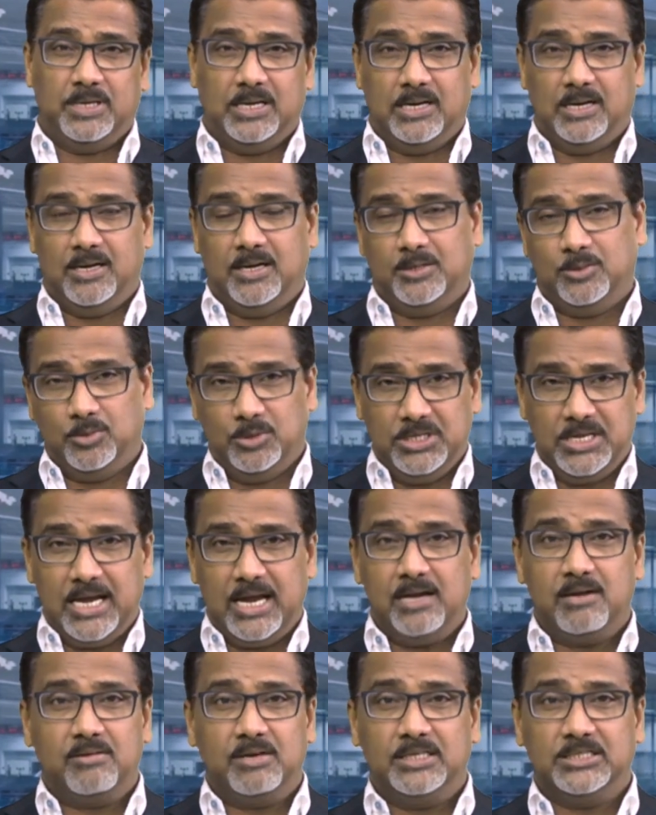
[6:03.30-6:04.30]
to the
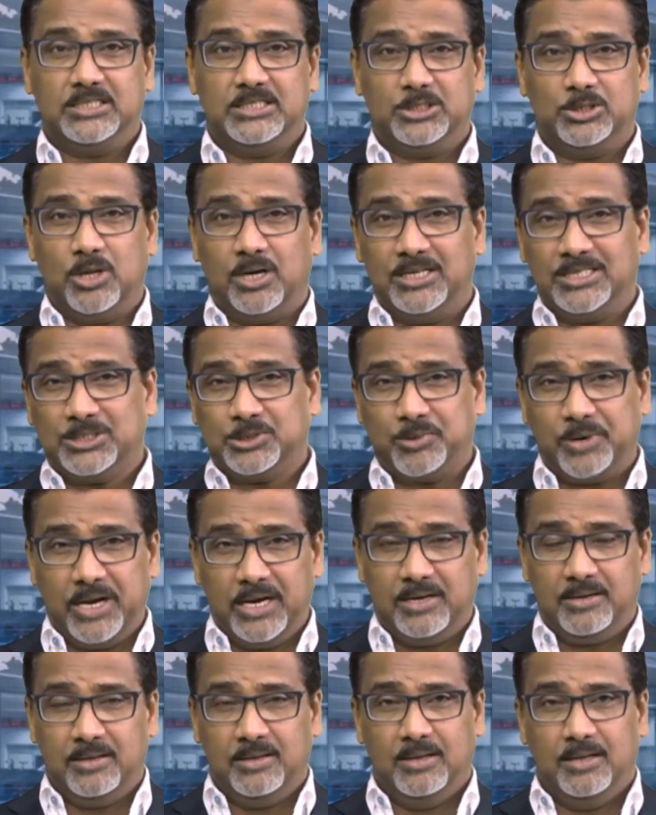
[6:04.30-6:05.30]
entrance is not
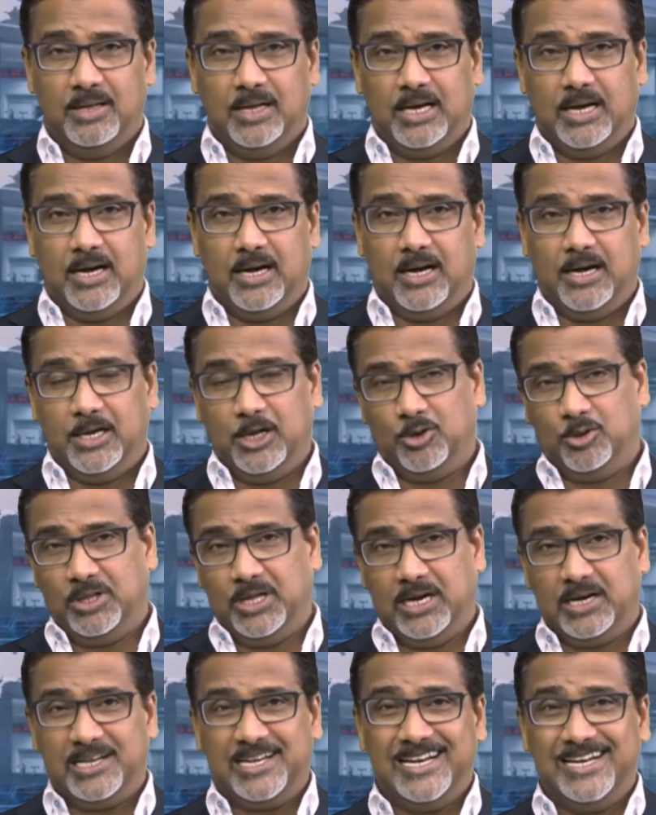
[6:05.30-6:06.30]
straight. They
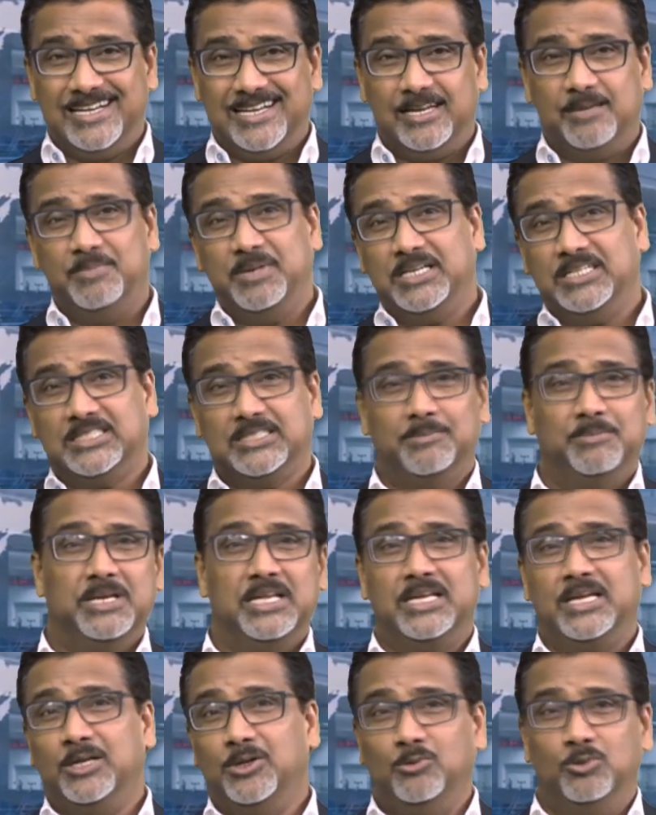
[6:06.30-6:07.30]
are tilted because somebody
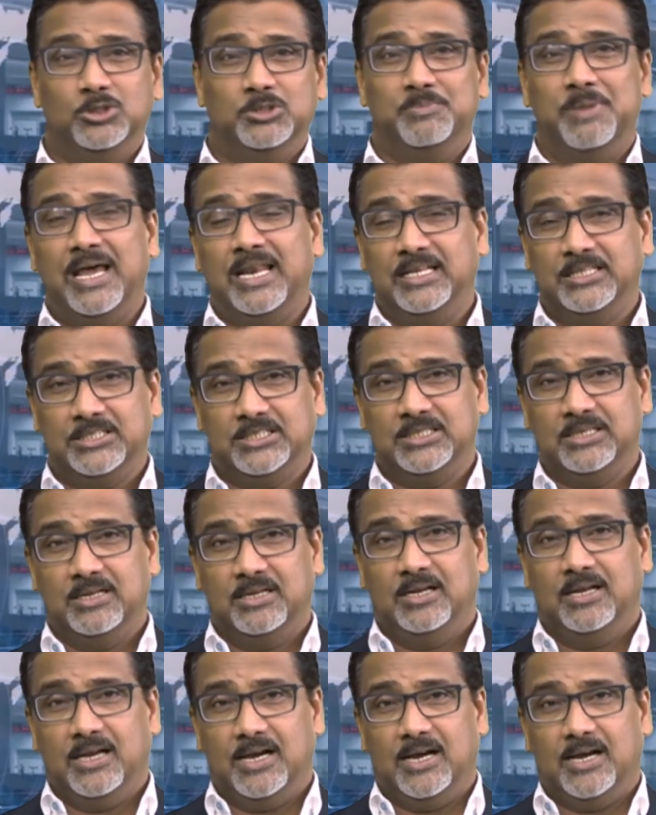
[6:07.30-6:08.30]
can lose balance
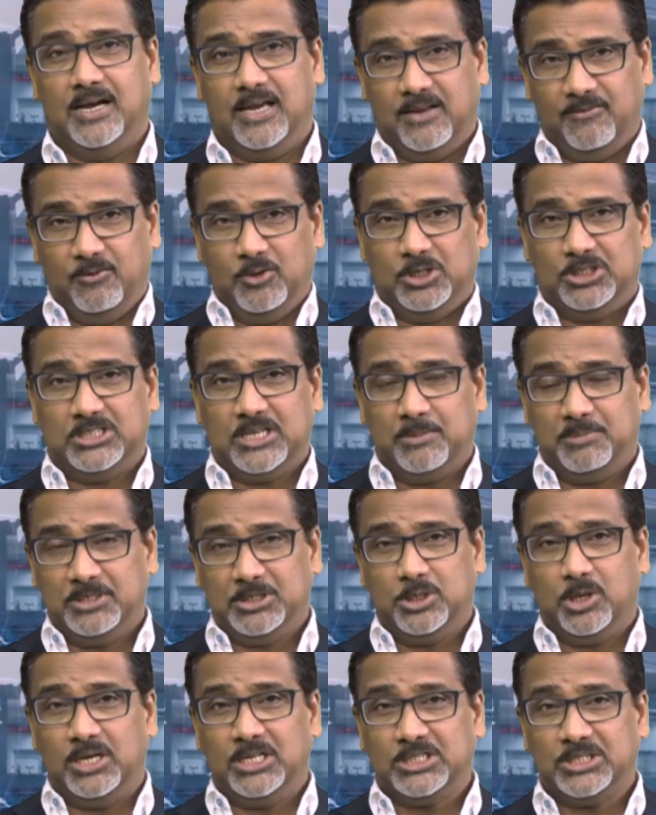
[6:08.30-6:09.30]
if your step is
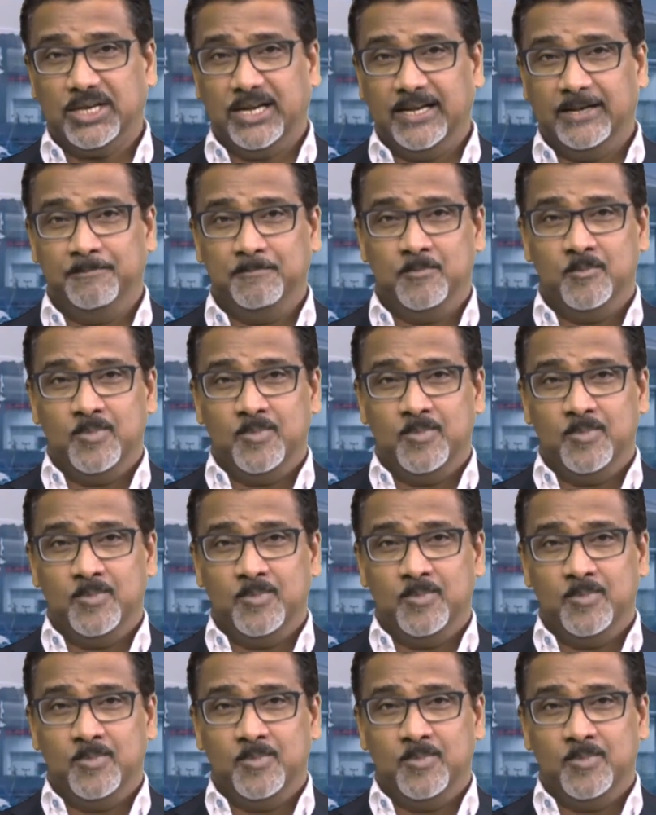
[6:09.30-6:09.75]
not straight.